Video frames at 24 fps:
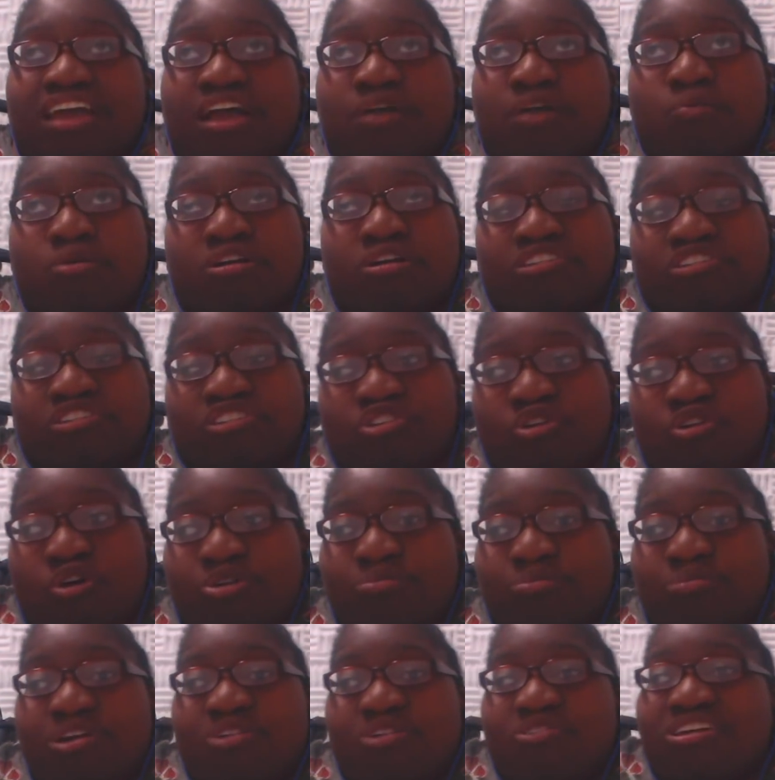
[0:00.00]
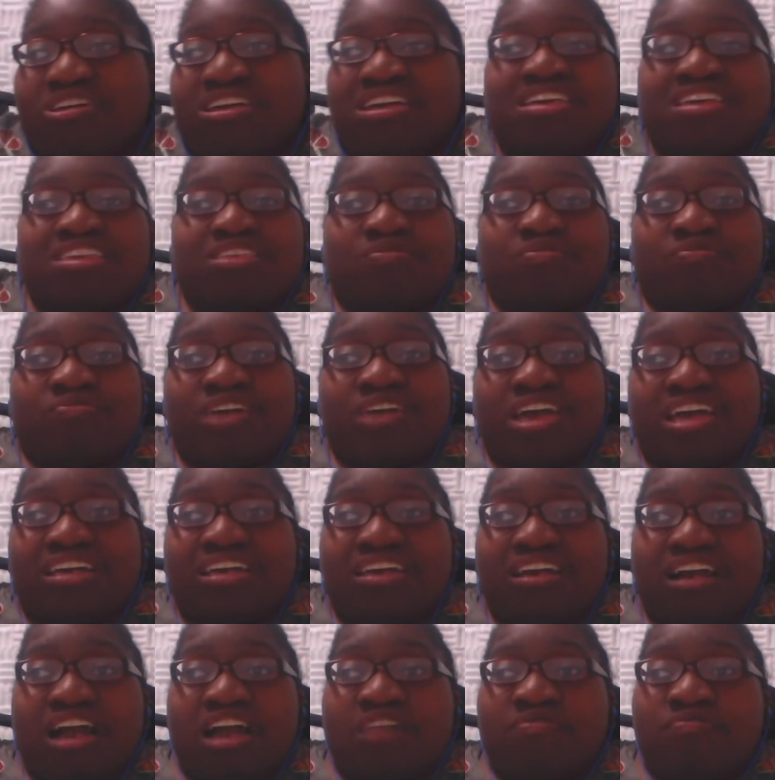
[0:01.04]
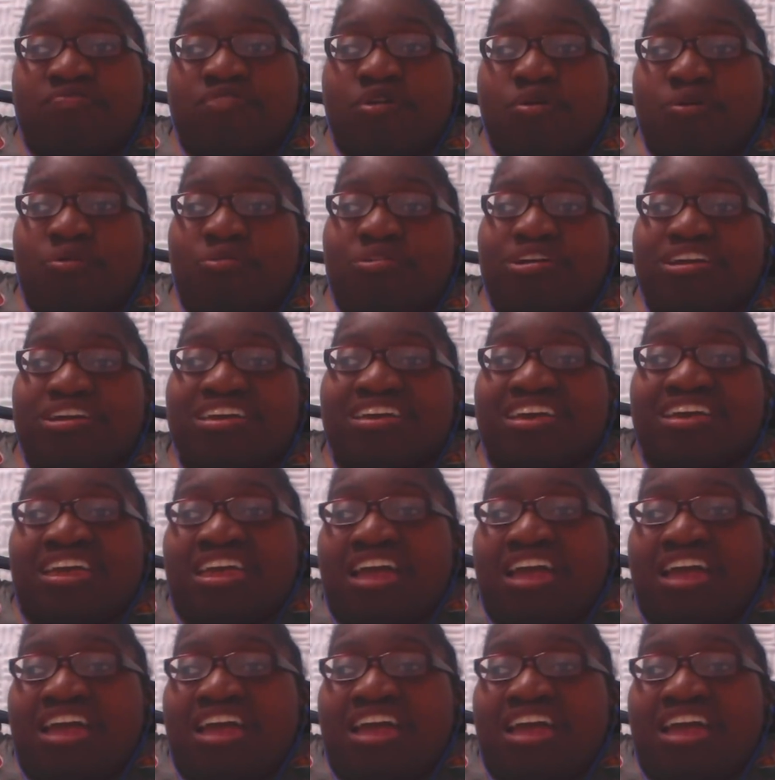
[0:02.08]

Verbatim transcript: I wanted to talk about the fact that I felt like